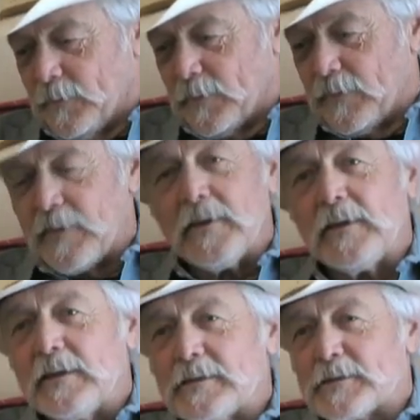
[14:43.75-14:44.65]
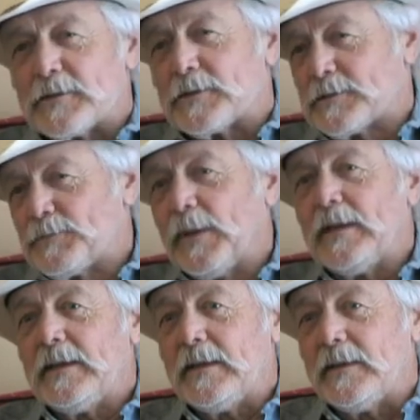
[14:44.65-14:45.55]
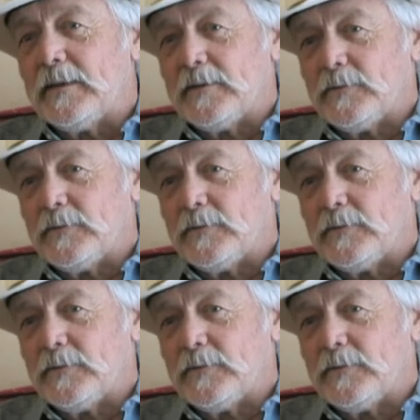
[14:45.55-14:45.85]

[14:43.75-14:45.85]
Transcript: where the Indian is explaining